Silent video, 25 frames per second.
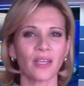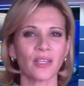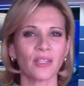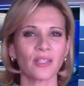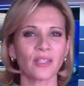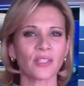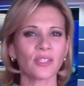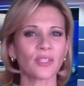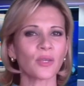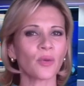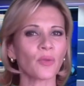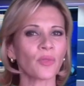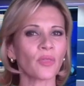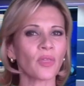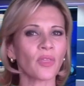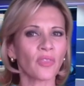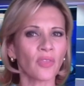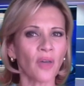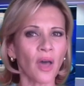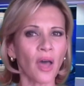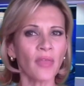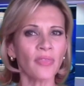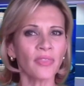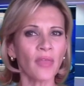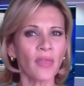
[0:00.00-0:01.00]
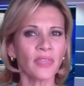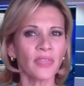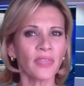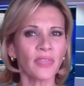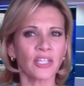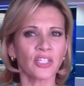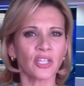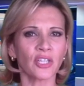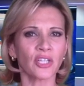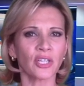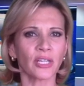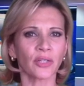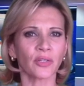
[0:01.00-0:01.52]
So the thought that
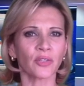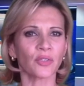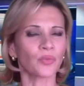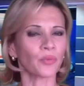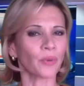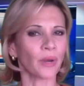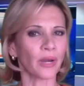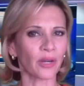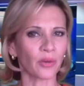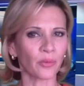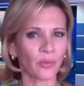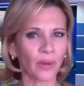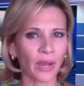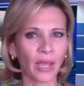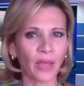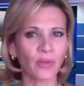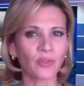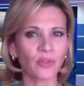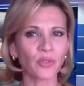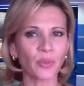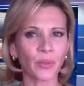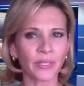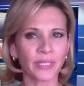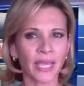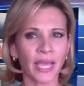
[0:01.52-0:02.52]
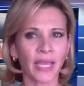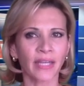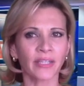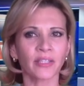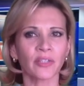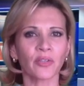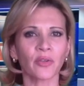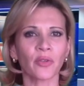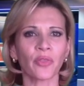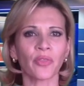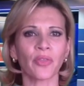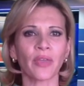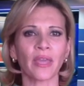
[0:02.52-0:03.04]
engineers running around doing
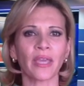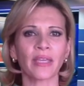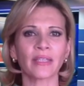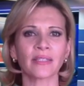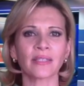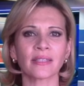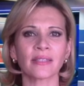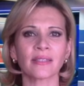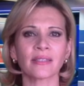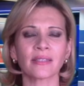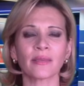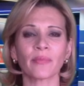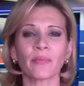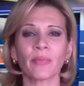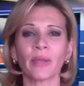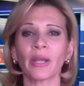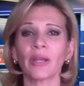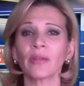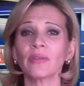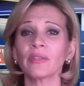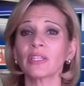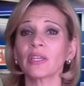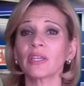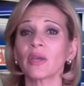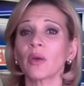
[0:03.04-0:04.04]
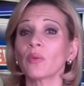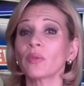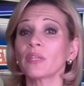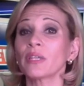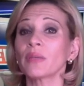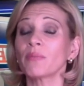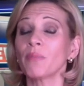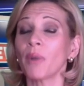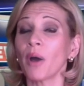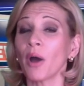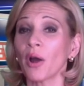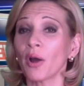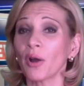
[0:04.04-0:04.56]
technical things is apparently
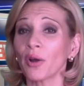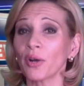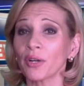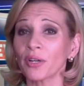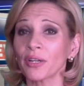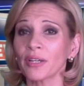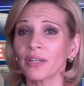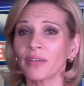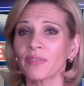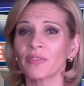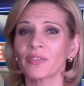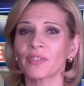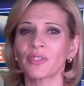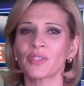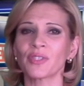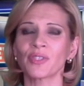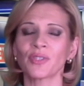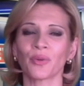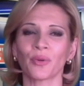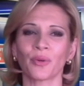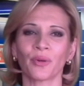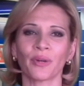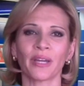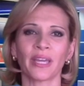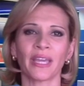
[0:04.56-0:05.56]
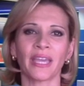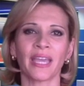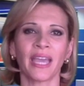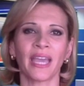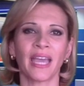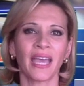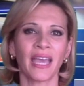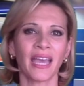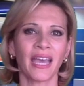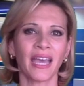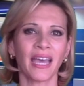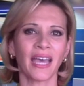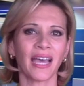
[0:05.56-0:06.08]
only part of the story.
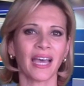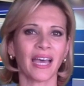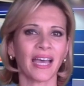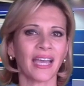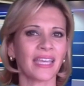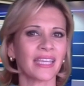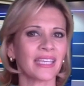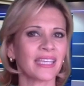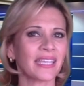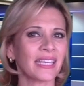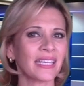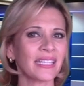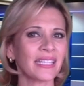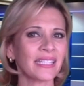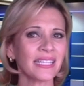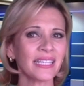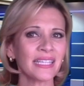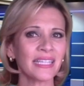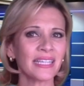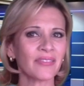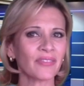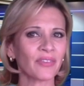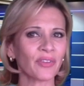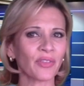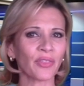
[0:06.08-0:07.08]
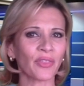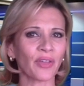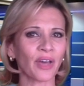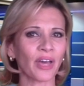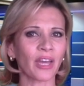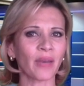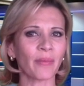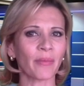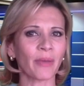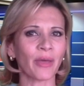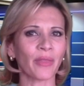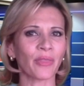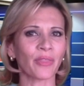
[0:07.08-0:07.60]
I guess I never
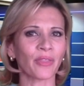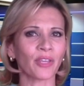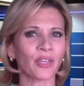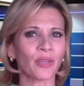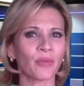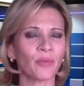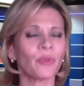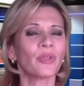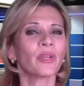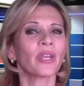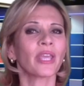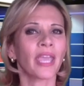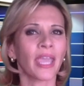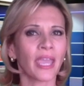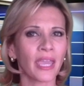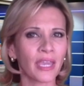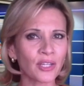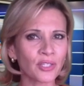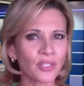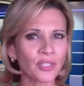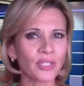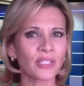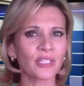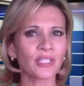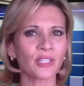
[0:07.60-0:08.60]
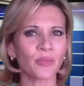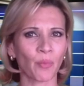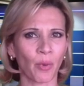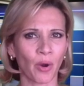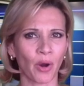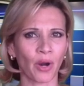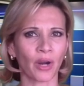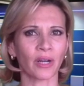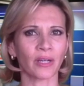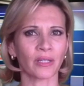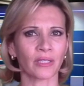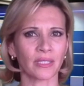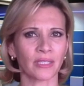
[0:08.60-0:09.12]
thought about the communications
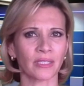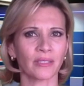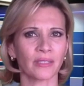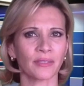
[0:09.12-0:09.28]
part.